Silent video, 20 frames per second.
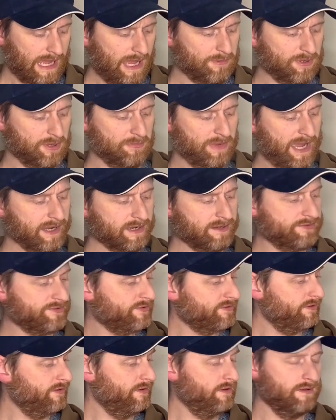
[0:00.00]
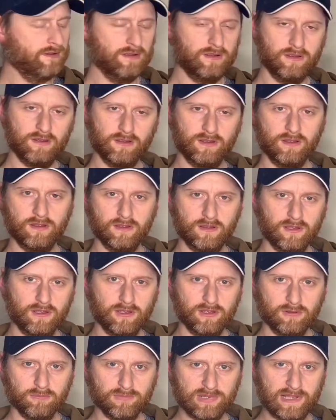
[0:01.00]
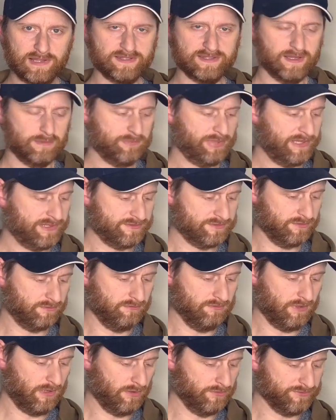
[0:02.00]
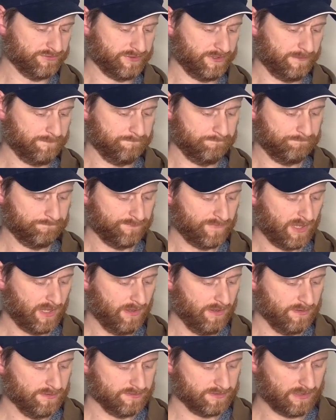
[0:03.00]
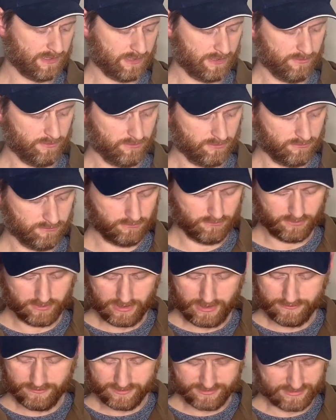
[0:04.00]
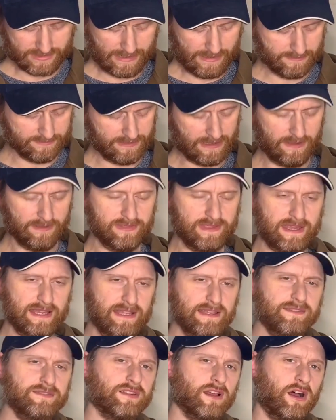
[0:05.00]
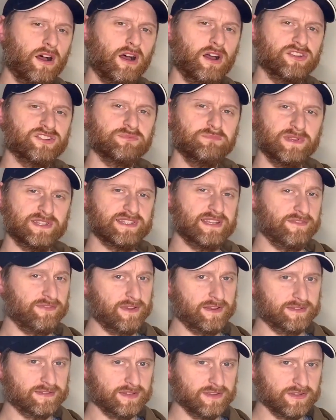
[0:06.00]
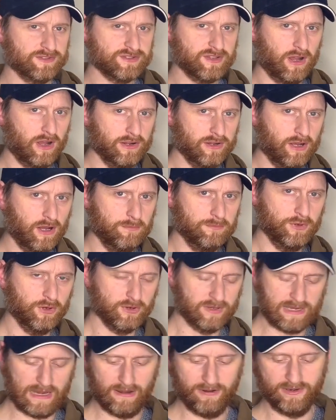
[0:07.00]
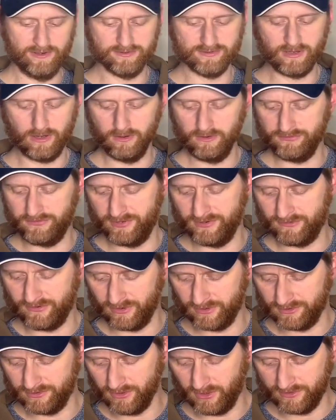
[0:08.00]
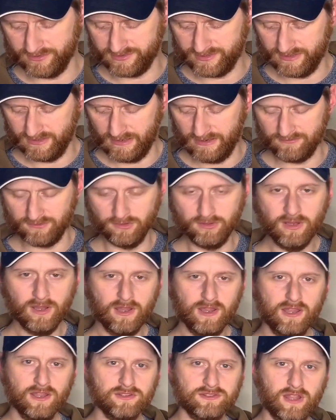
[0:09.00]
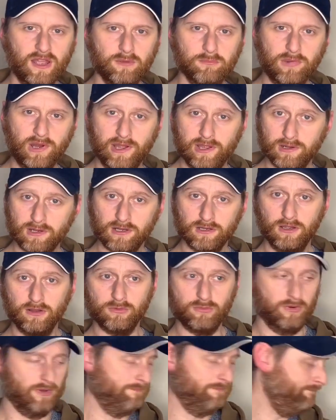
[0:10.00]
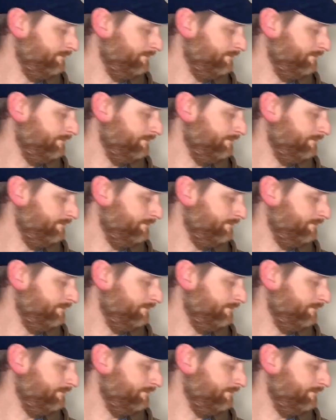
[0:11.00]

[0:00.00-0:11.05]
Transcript: Ammo Max plastic pistol holster. So I'll get this out. Now these are specific to the sidearm you're carrying. So if you've got a 1911, don't buy a Glock one.